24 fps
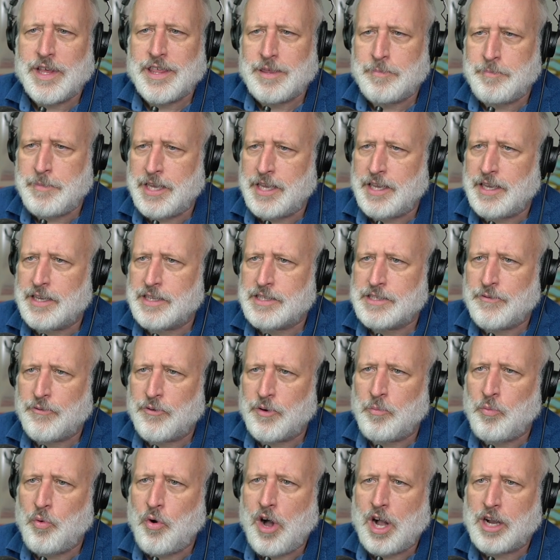me. It's
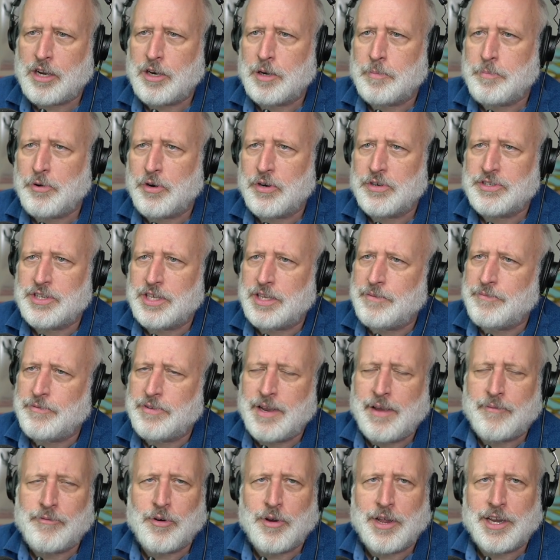from Walker Percy. And if you've
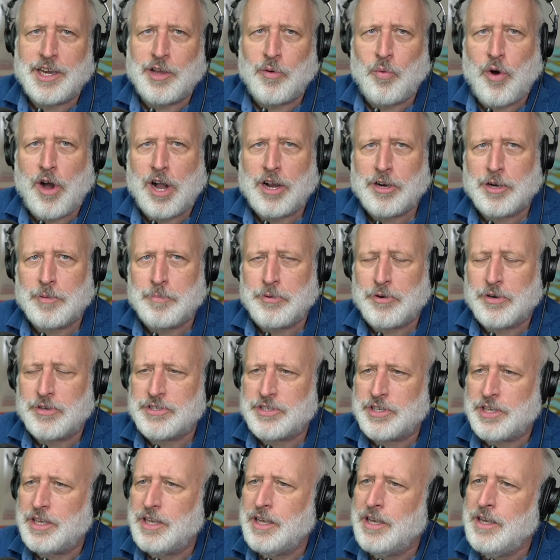never read any Walker
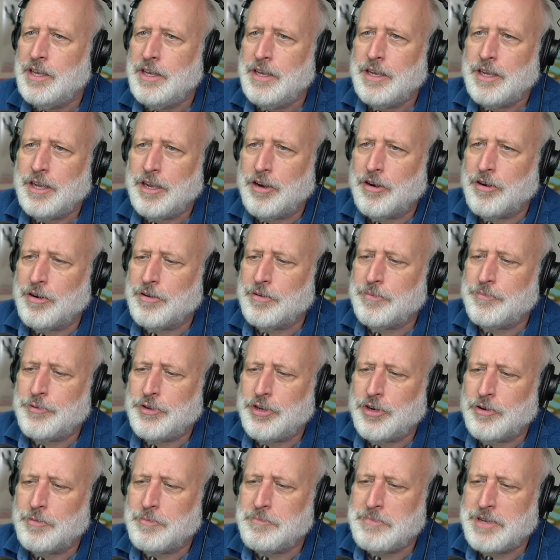Percy, you're
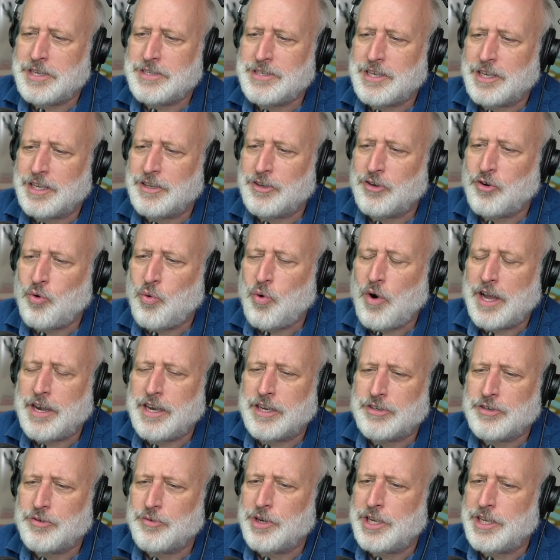you're missing quite a
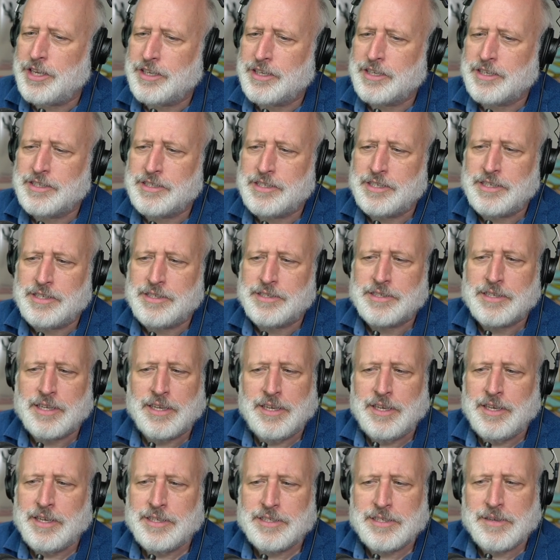treat, because he's
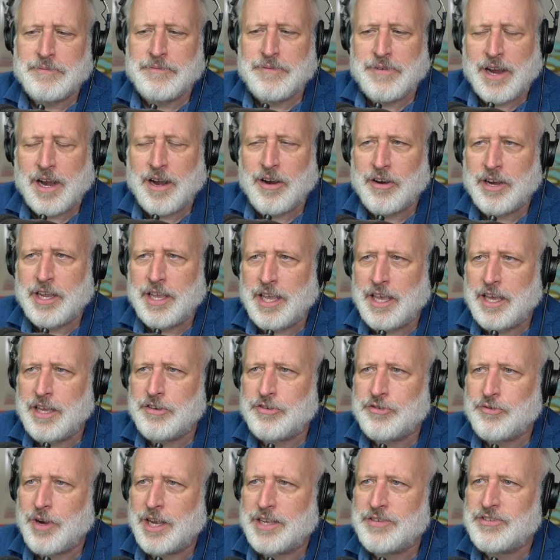he's a very
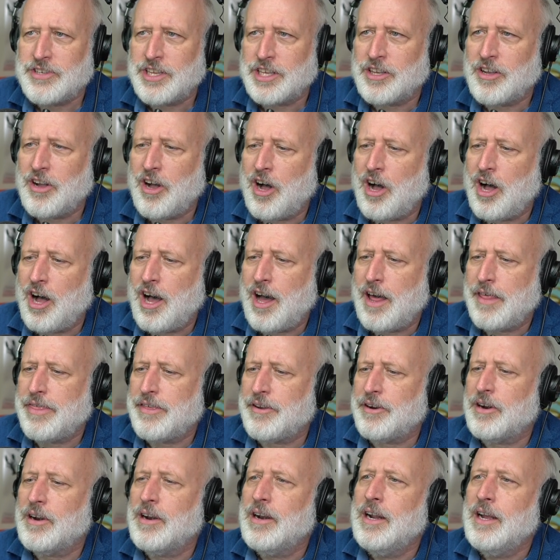interesting
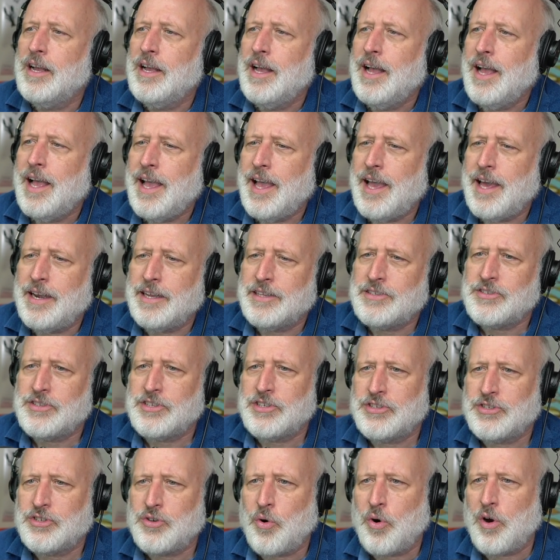author. And it's the
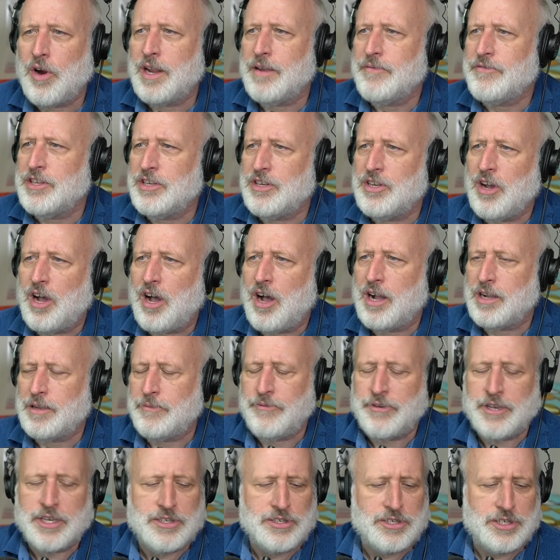story of the
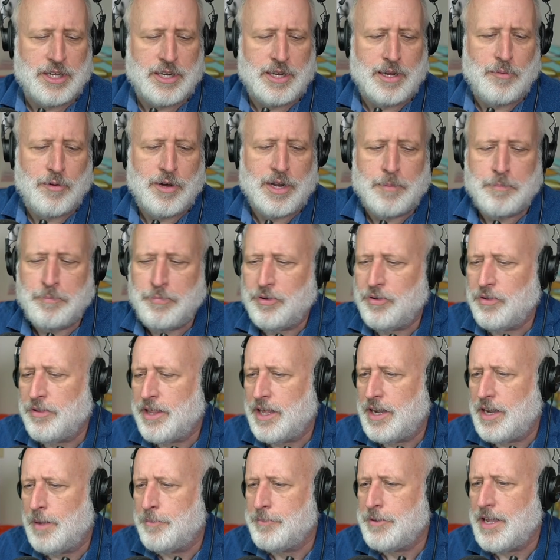dogfish, and I want to pull
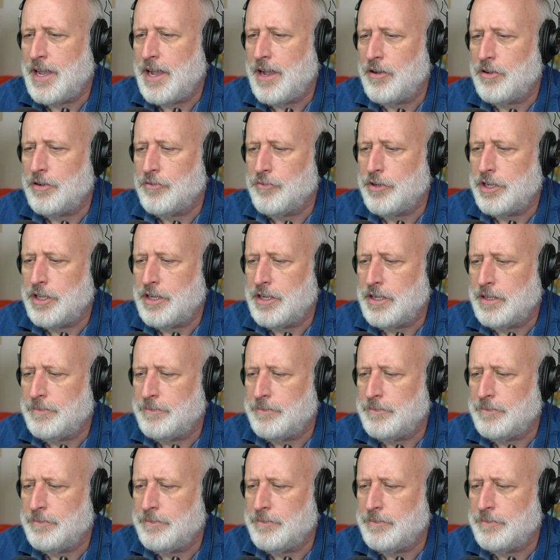that up now and read it.